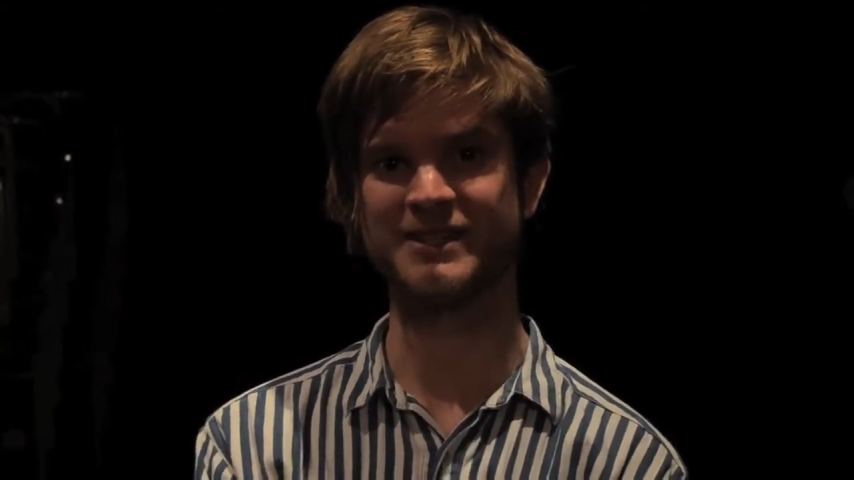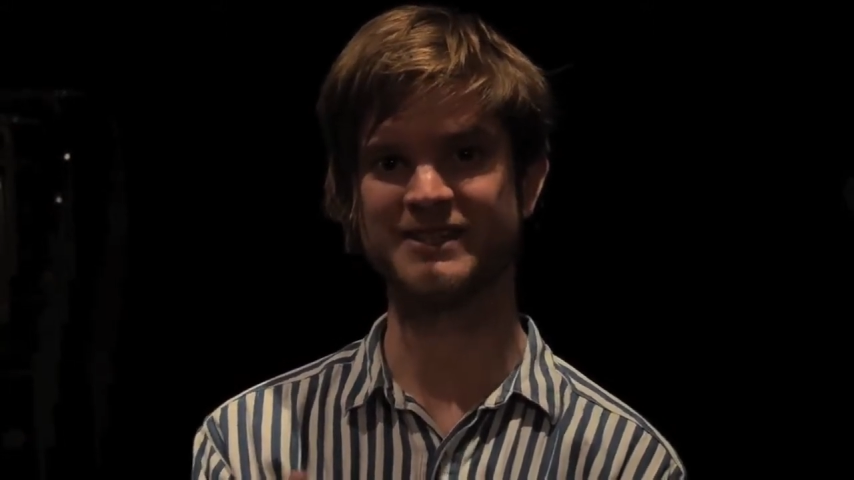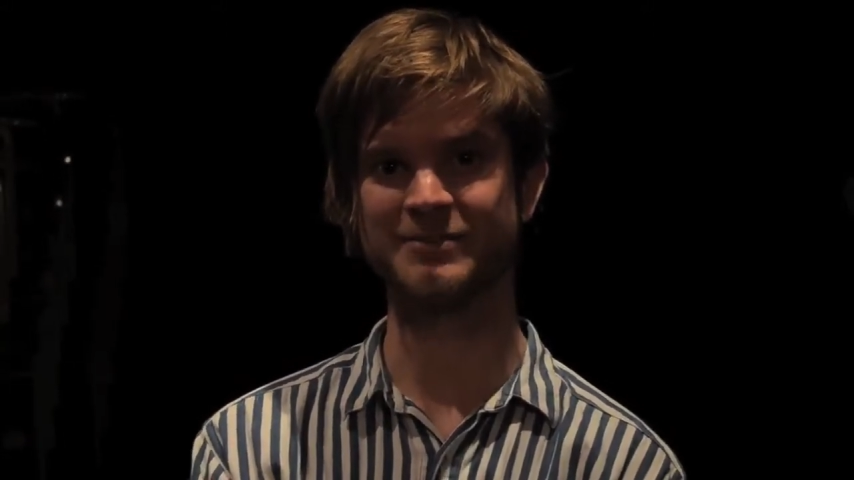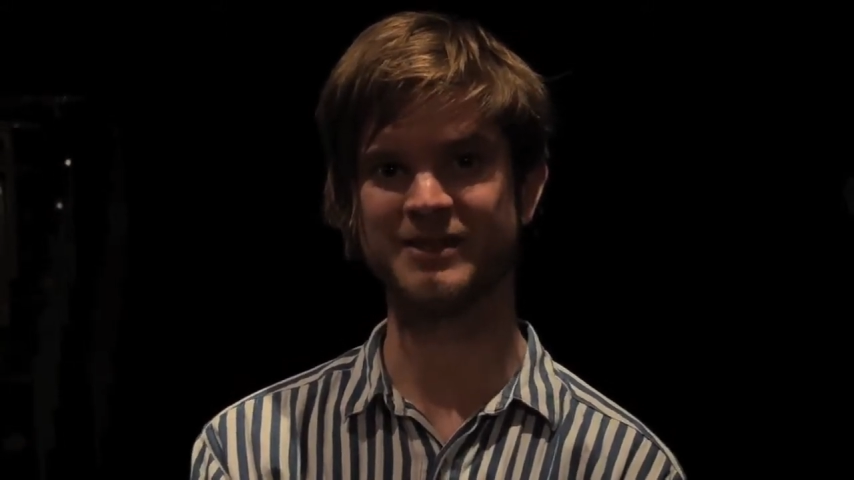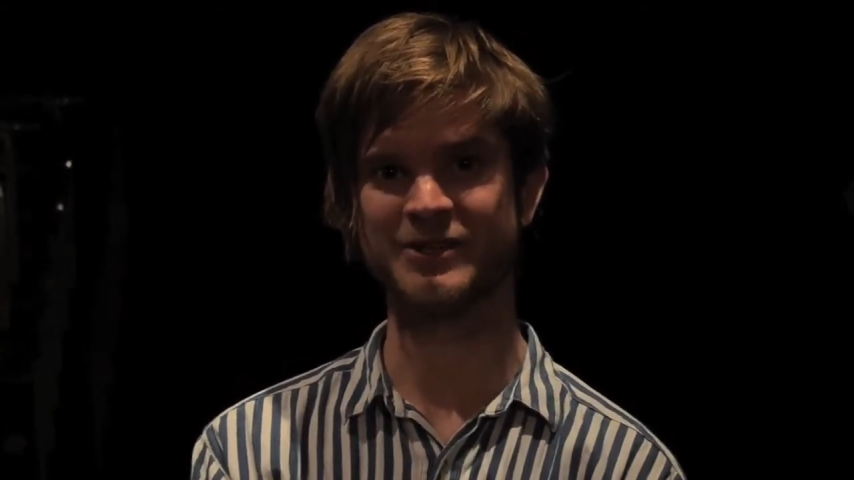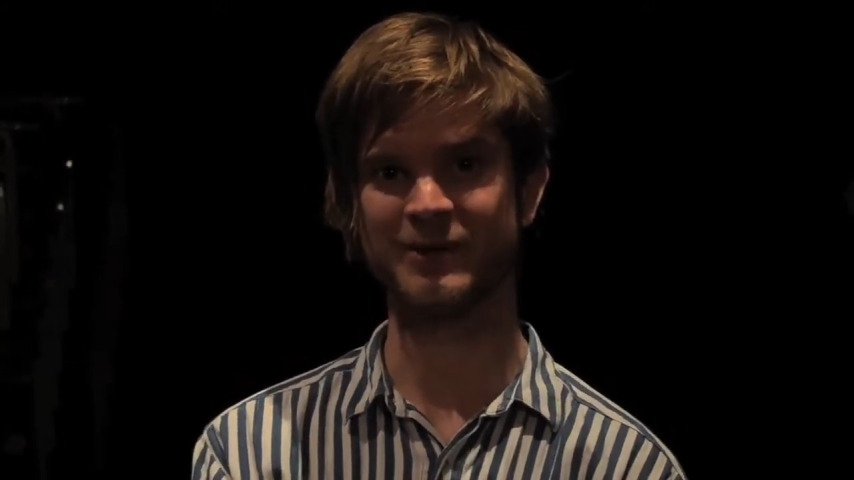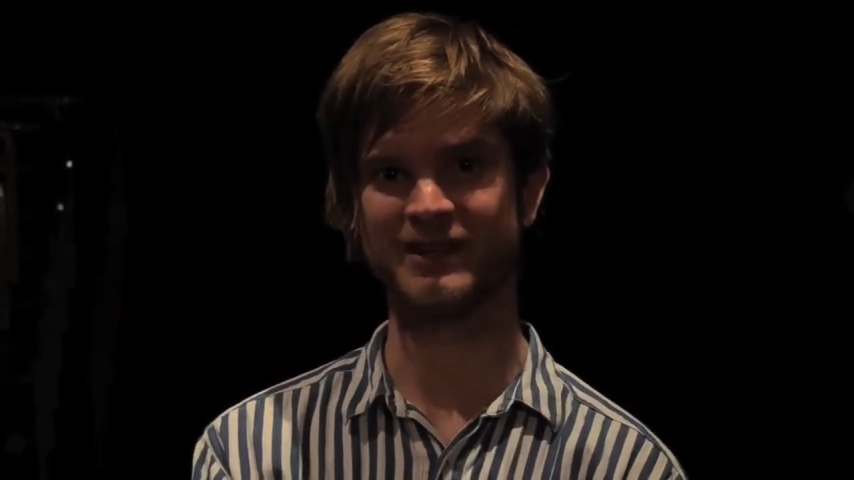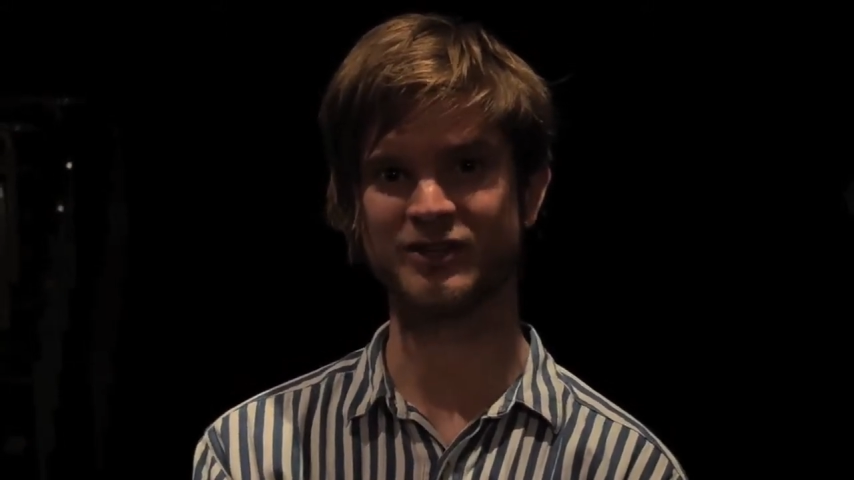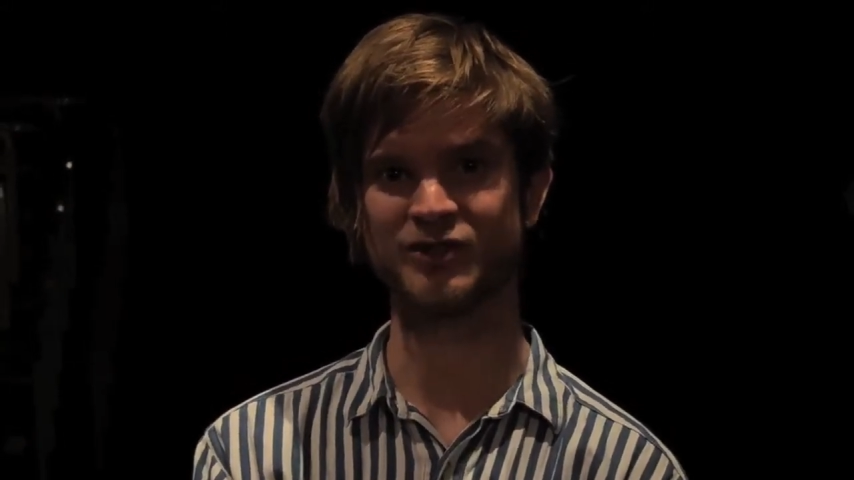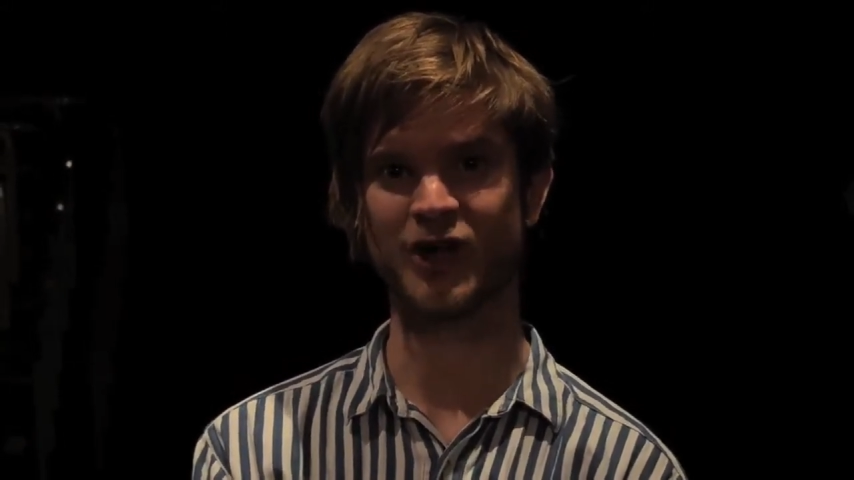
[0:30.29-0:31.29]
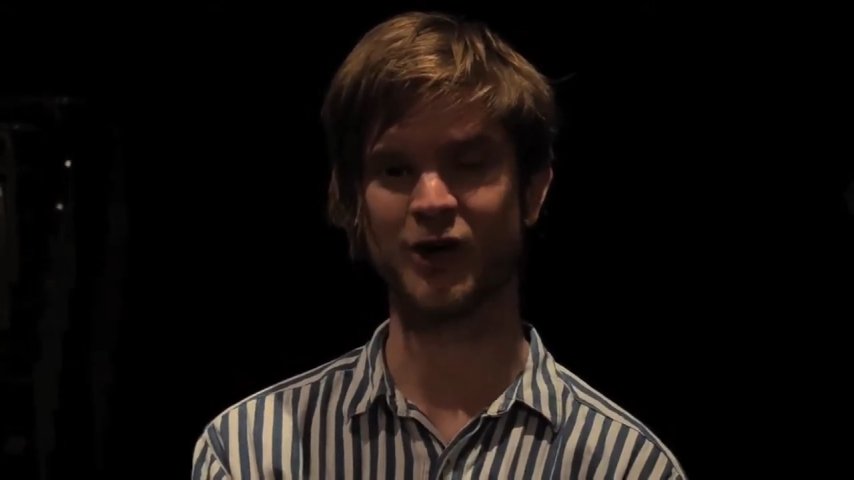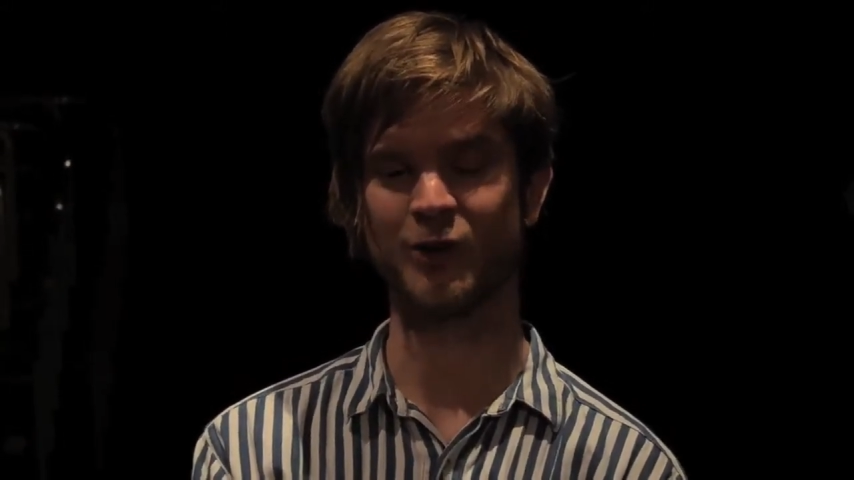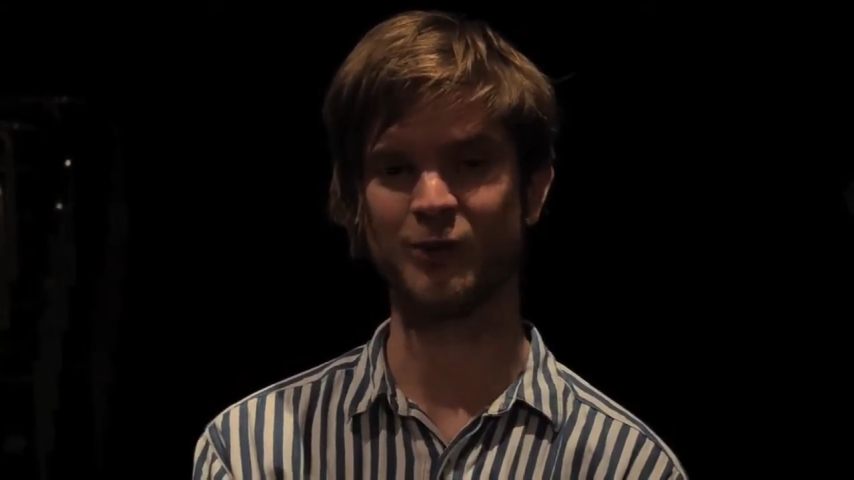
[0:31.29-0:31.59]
into me doing this show,